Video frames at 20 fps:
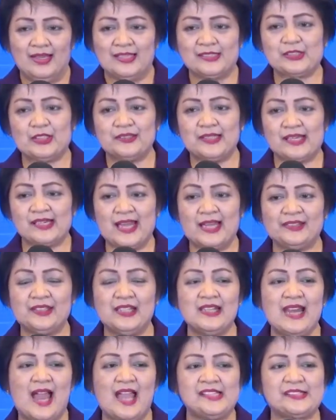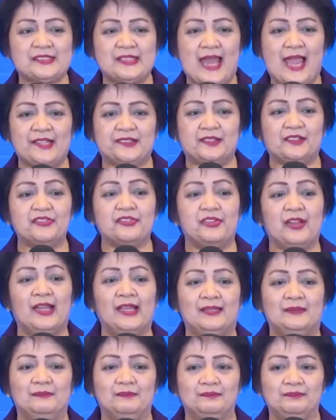So the retina is like the
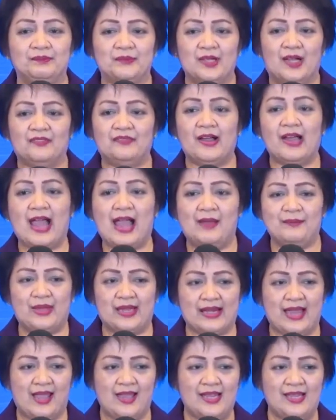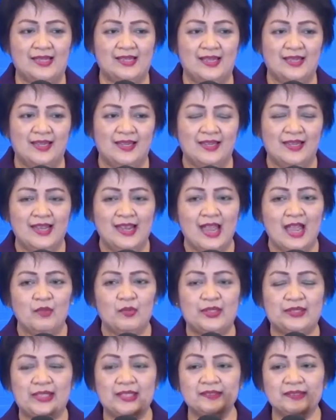film of a camera.
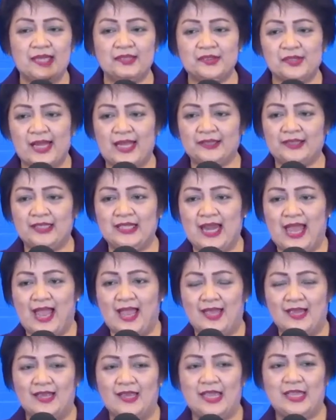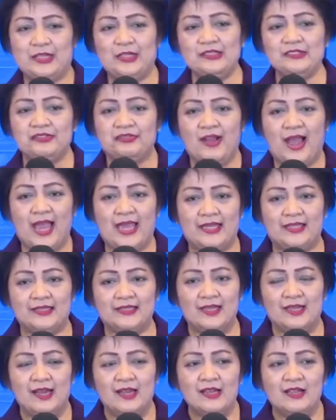Within that retina, you'll find
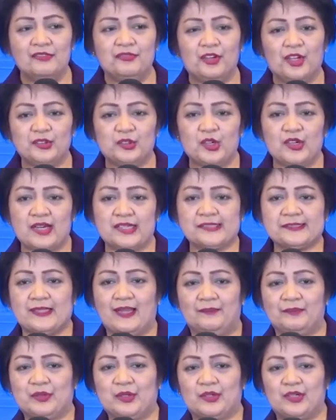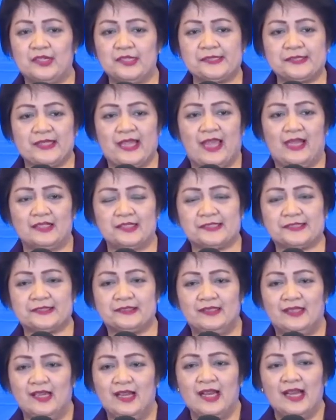photoreceptor
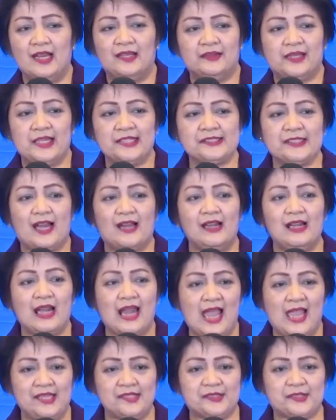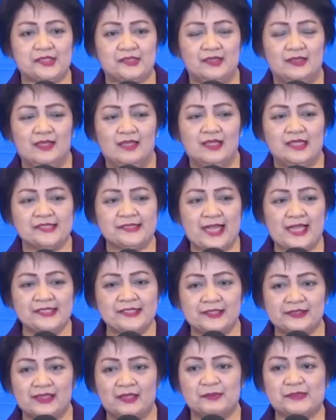cells. These are
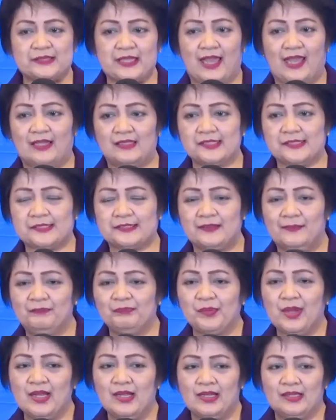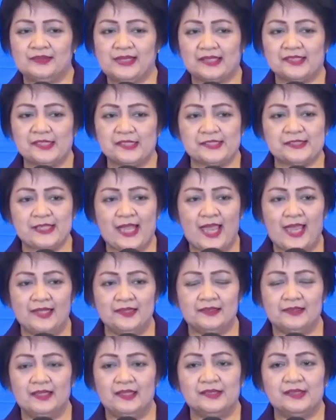light-sensitive cells that
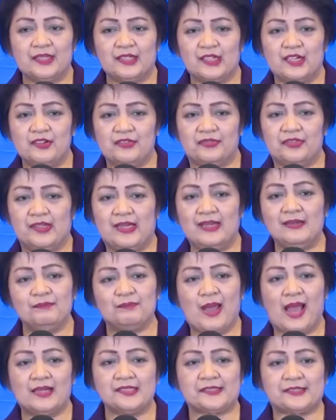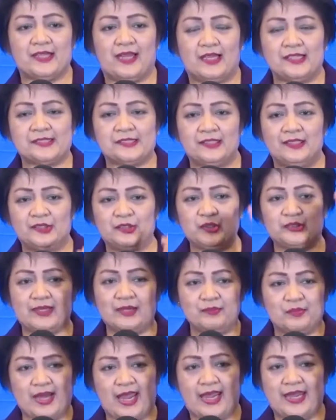send nerve impulses to
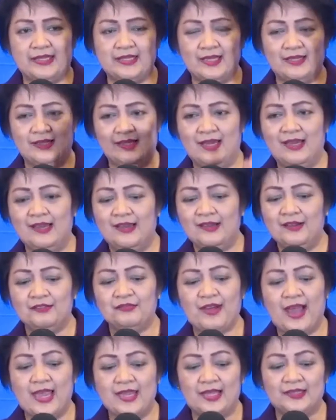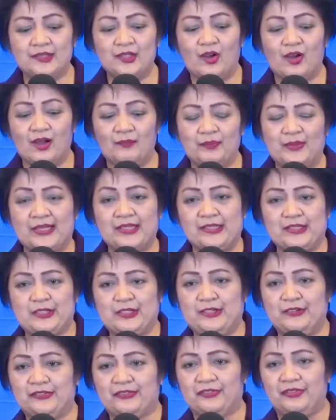the brain via the optic
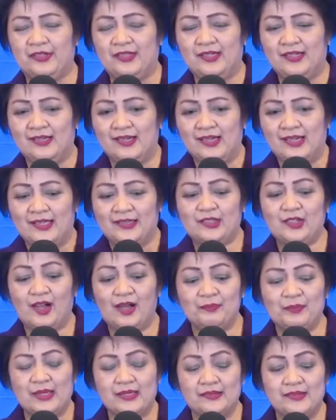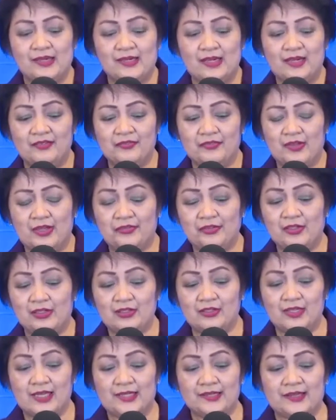nerve. The optic nerve, if you
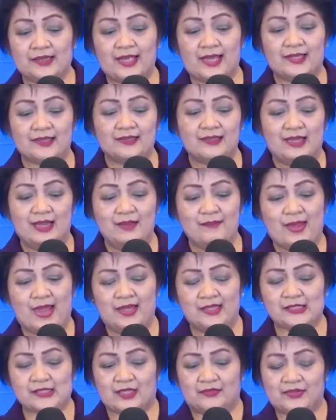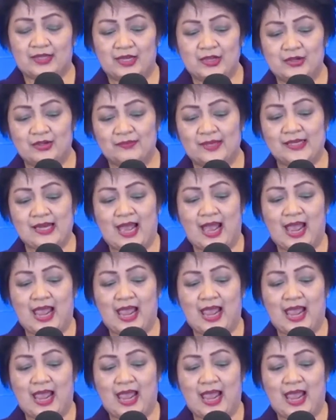look at that image of the human